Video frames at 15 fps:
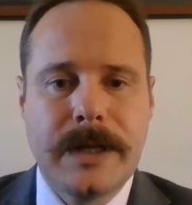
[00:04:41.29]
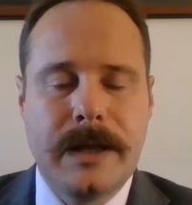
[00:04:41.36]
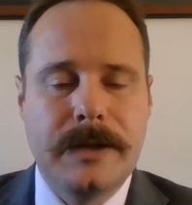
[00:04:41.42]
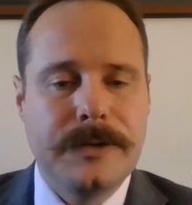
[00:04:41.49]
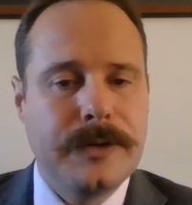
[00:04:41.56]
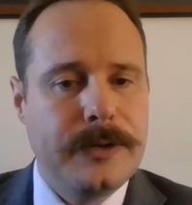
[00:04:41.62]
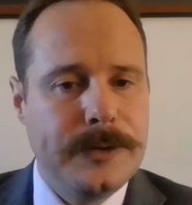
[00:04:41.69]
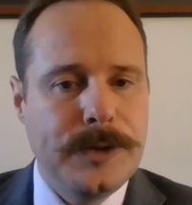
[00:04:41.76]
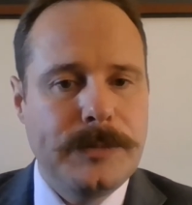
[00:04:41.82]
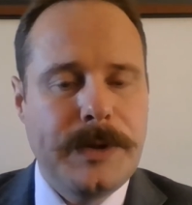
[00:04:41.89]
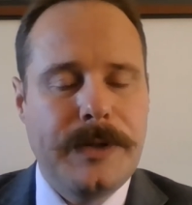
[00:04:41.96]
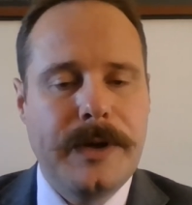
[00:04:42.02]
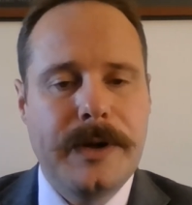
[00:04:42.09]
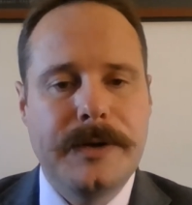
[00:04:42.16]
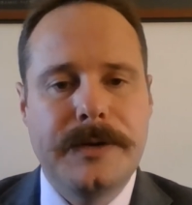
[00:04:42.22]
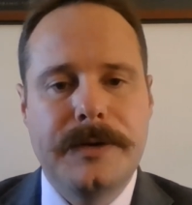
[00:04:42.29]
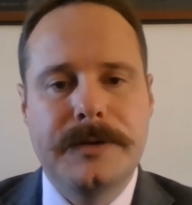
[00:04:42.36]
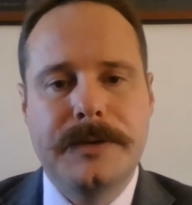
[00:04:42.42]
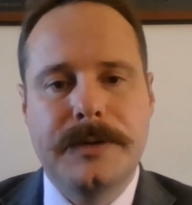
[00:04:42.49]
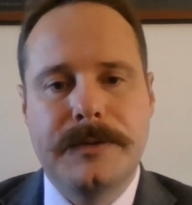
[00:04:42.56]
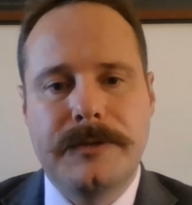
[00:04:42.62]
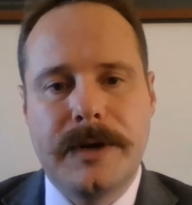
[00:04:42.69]
So you should be thinking to
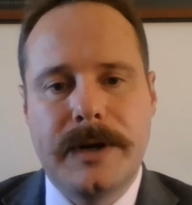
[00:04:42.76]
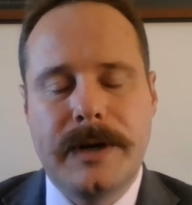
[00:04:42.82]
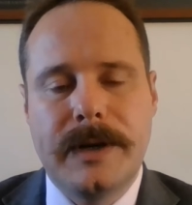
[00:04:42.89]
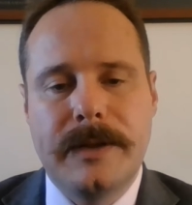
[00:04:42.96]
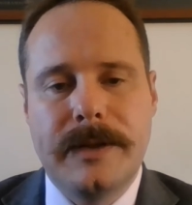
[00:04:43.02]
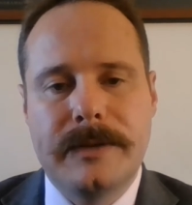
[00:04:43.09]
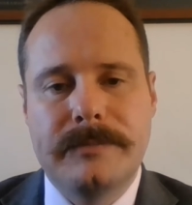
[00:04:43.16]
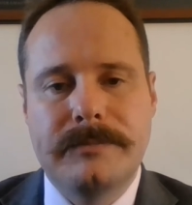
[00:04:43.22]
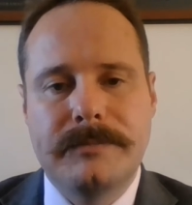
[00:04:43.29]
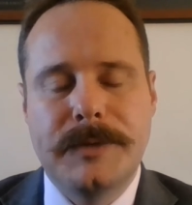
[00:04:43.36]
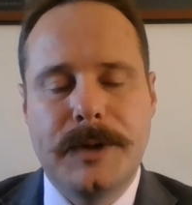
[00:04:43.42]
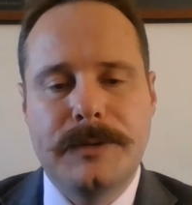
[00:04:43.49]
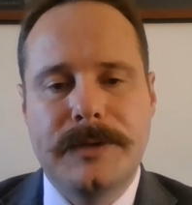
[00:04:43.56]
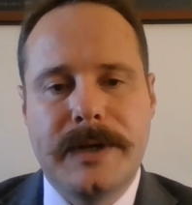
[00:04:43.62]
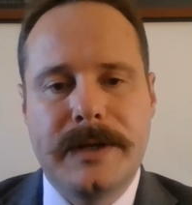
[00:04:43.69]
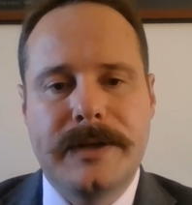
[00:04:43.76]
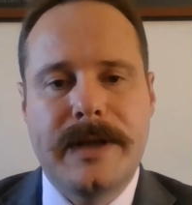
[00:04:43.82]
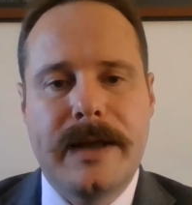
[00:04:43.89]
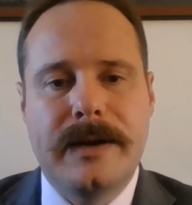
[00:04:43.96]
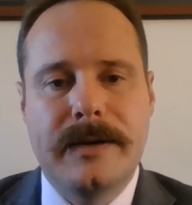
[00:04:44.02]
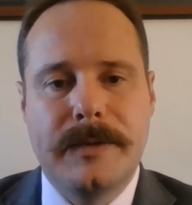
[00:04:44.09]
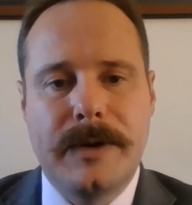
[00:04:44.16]
yourself right now that those tests
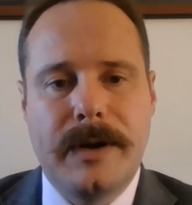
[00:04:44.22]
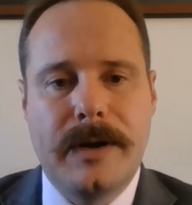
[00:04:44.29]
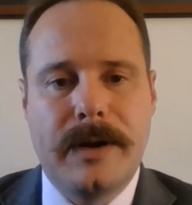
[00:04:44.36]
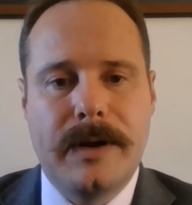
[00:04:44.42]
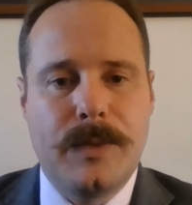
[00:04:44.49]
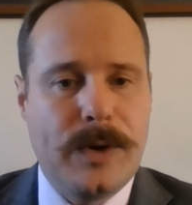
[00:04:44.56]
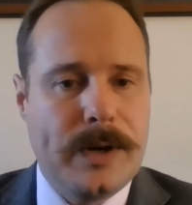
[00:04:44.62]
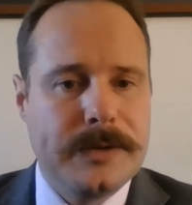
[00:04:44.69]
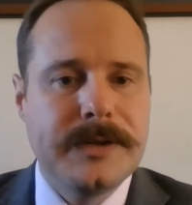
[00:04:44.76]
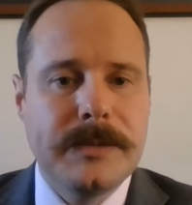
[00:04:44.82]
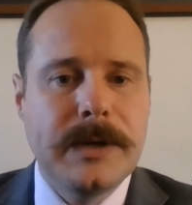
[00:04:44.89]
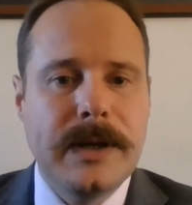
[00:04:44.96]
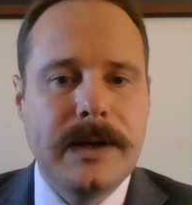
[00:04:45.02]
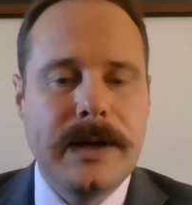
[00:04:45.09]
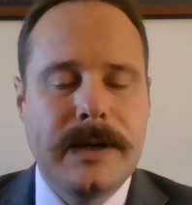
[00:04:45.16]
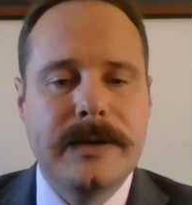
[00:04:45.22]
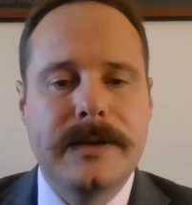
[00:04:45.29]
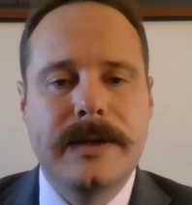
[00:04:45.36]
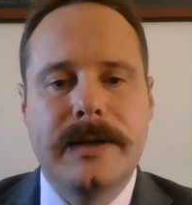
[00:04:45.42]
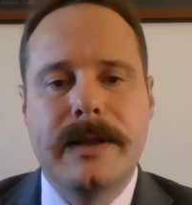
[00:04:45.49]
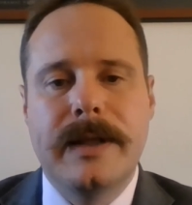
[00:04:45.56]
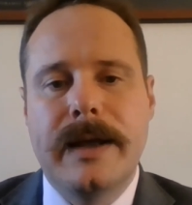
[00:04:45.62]
sound uh, quite similar, and
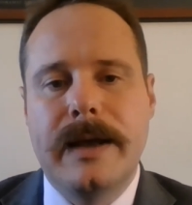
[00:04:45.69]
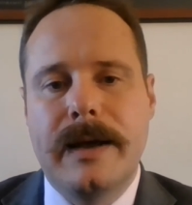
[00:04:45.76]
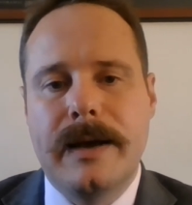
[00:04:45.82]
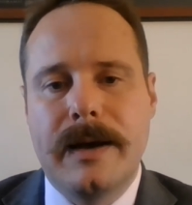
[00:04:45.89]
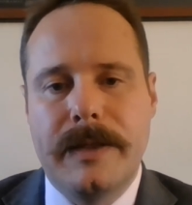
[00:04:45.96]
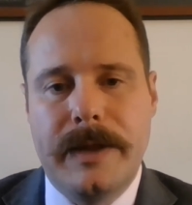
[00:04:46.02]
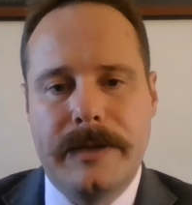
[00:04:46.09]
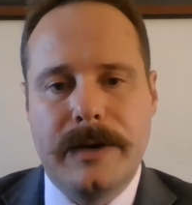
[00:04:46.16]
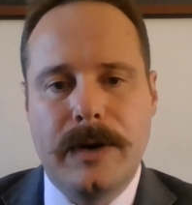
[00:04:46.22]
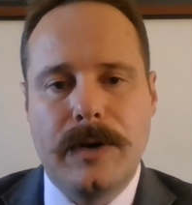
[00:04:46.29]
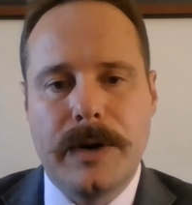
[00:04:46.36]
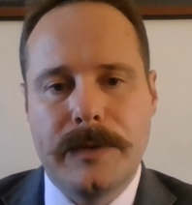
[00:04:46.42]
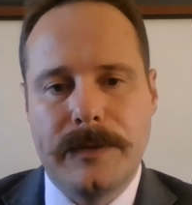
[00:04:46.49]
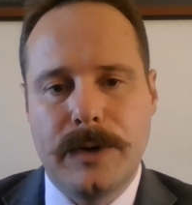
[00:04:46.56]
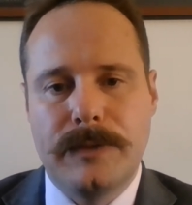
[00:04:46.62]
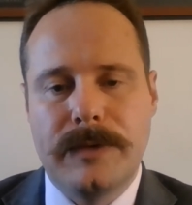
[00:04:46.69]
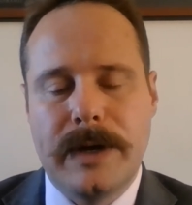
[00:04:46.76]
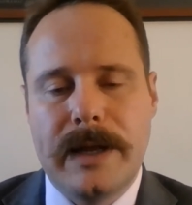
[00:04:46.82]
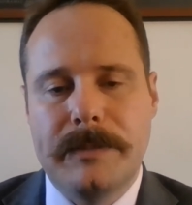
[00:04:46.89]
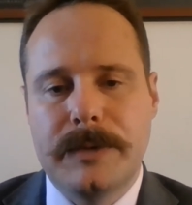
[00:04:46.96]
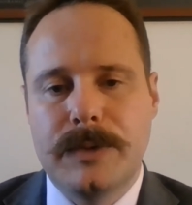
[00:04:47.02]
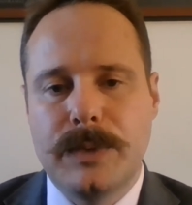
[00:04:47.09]
indeed they are. There's a lot of
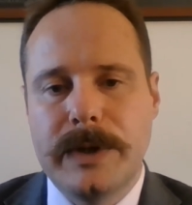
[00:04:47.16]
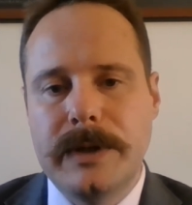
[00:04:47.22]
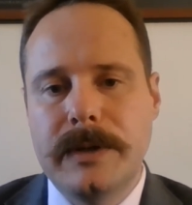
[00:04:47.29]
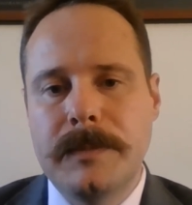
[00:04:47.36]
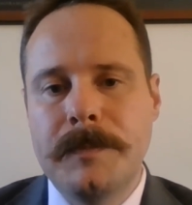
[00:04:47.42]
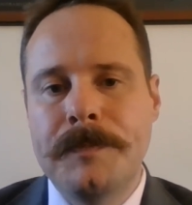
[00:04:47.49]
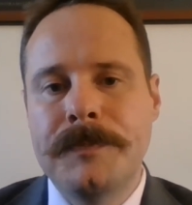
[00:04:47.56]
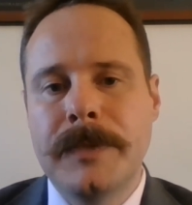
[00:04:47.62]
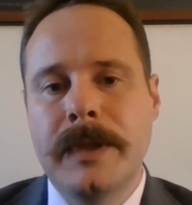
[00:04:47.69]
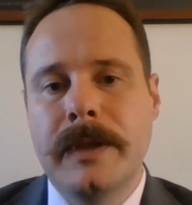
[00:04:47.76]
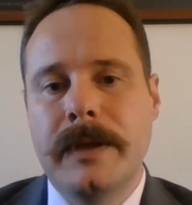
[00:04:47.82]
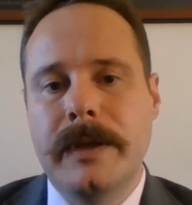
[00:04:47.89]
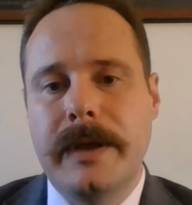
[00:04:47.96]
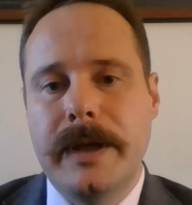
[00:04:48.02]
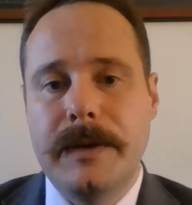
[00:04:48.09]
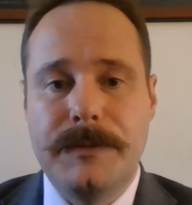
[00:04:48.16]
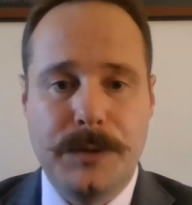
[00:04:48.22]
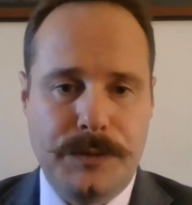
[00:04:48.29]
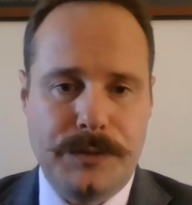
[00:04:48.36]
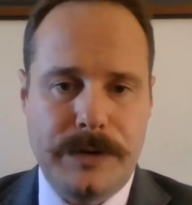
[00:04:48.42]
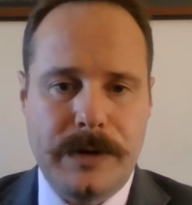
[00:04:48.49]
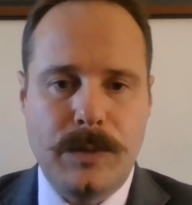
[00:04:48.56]
overlap between them. If you
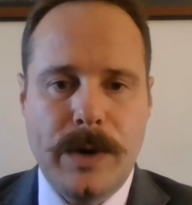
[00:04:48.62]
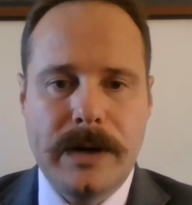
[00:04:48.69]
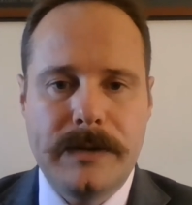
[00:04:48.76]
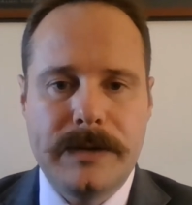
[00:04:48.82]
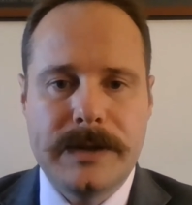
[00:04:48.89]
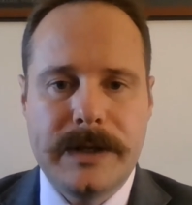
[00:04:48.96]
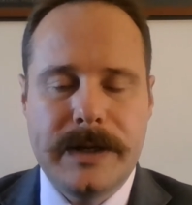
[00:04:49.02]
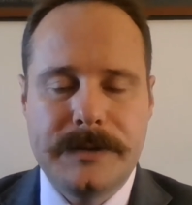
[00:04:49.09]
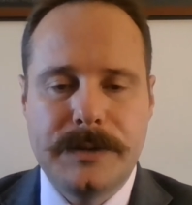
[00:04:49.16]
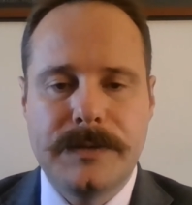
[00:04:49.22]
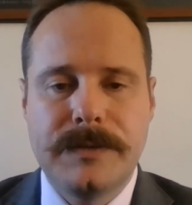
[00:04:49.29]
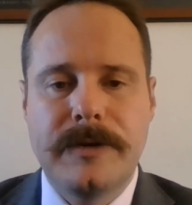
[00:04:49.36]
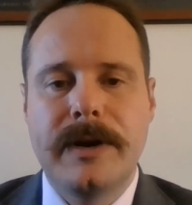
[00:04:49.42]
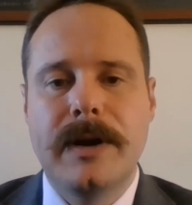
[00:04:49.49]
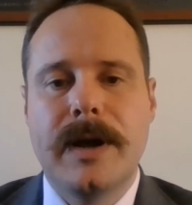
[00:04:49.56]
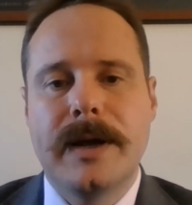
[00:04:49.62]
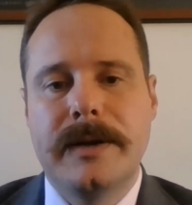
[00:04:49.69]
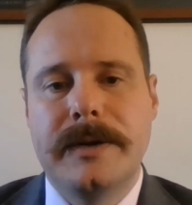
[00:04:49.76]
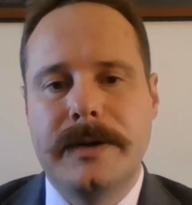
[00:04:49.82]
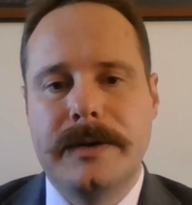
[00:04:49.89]
fail one of the tests, you're very likely